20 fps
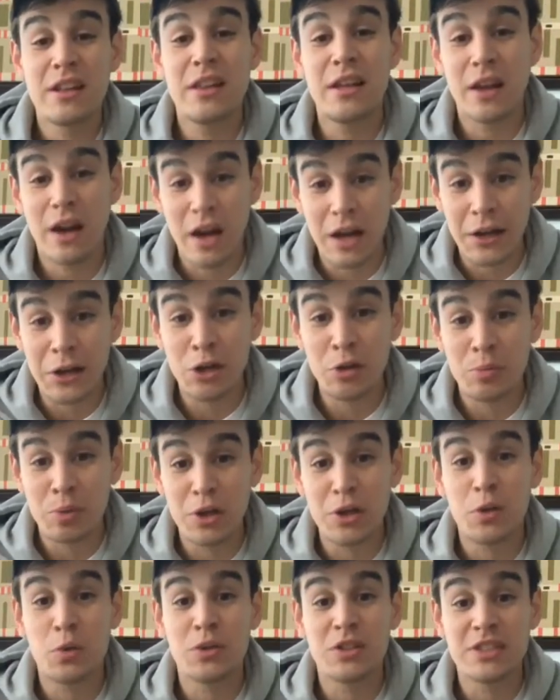The
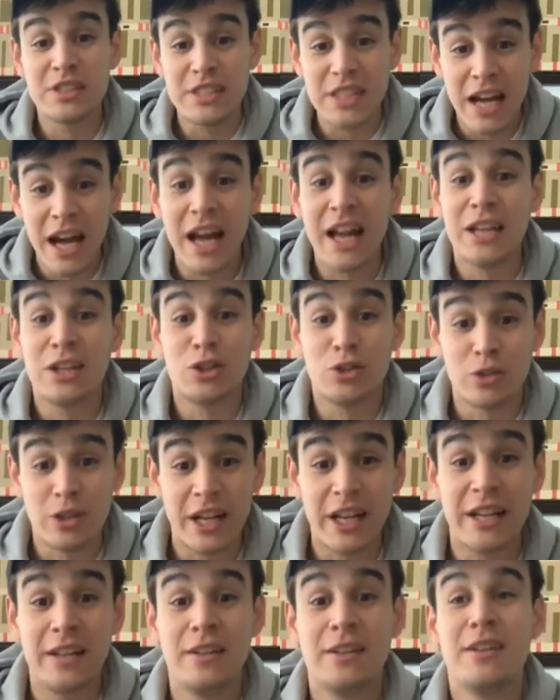audiobook was not
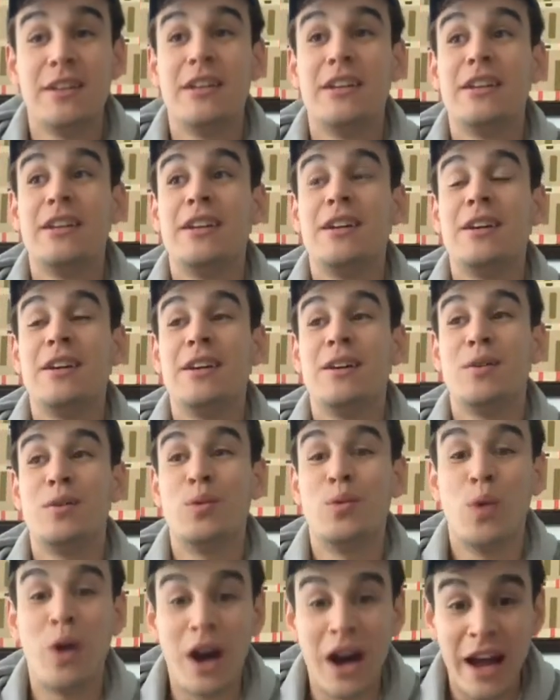great.
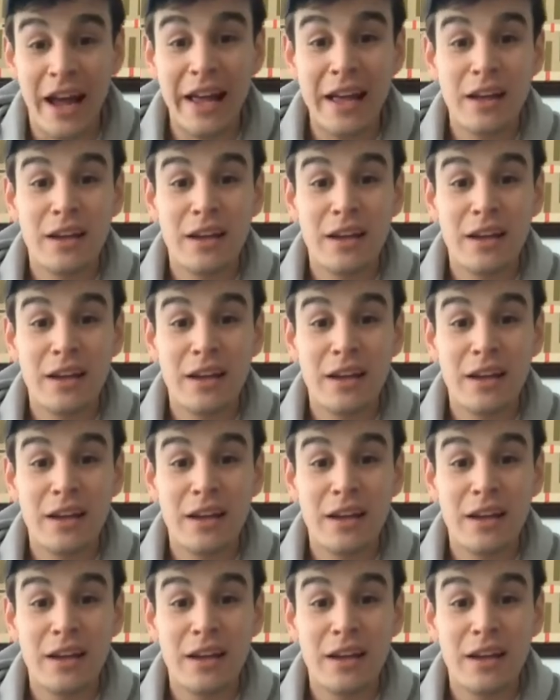Why?